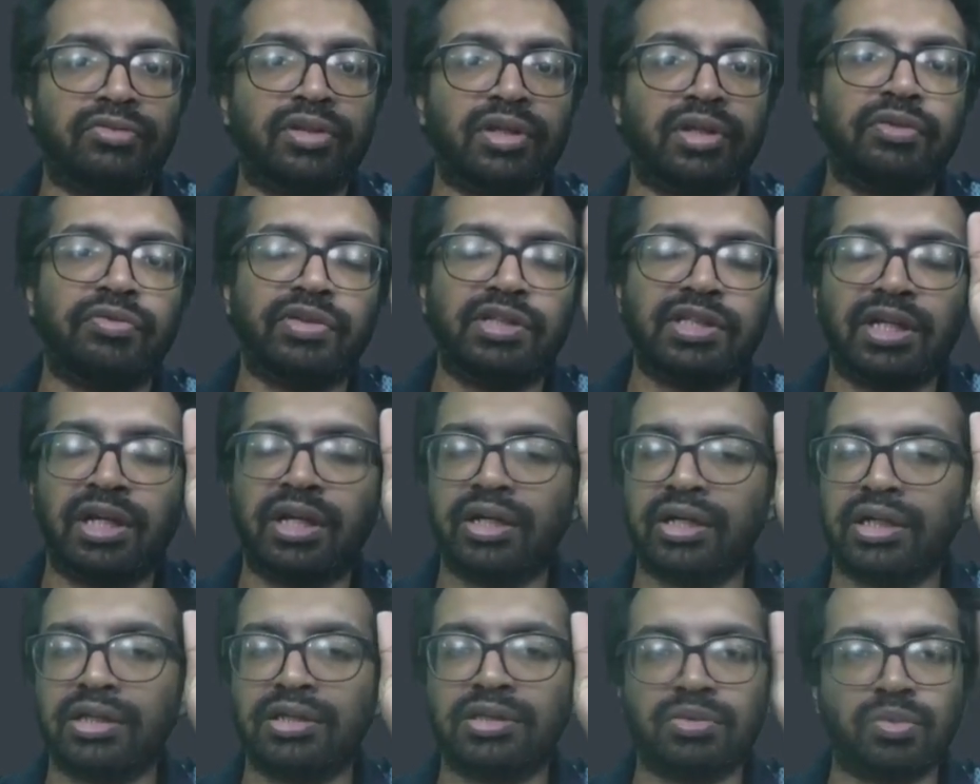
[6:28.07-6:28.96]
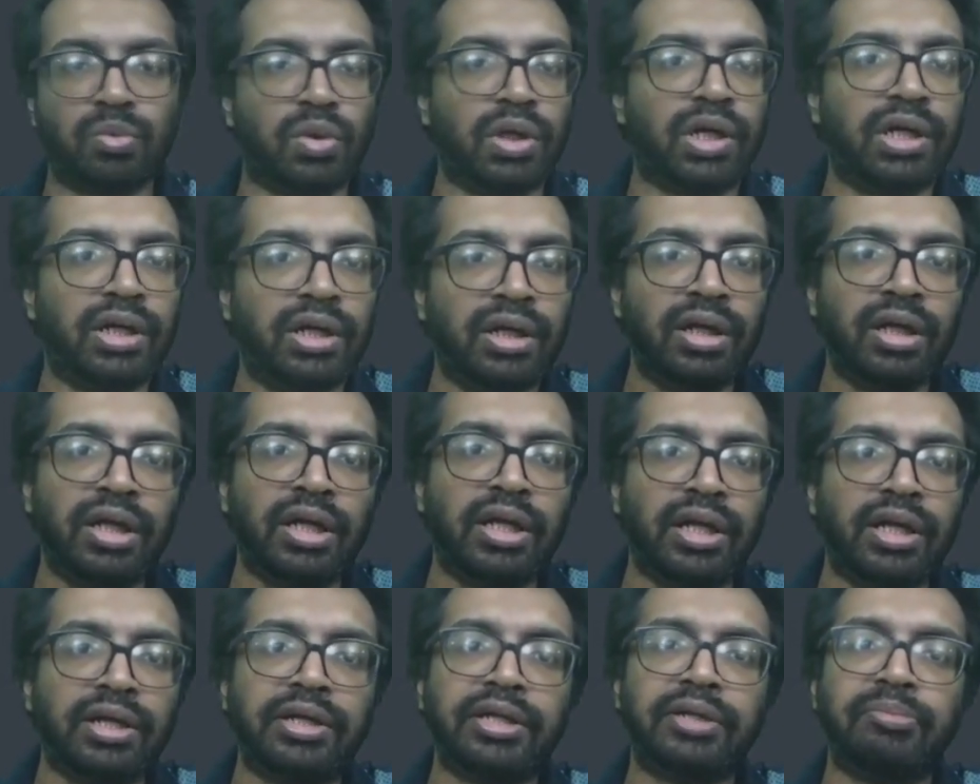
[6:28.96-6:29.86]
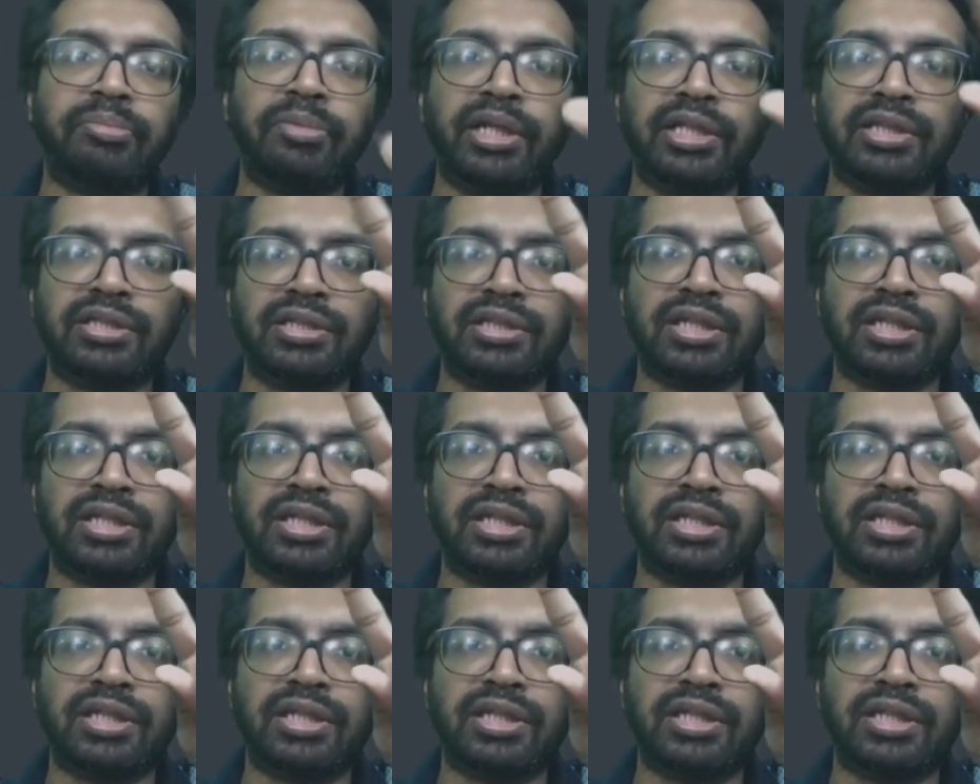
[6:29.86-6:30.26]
If it returns 1, it means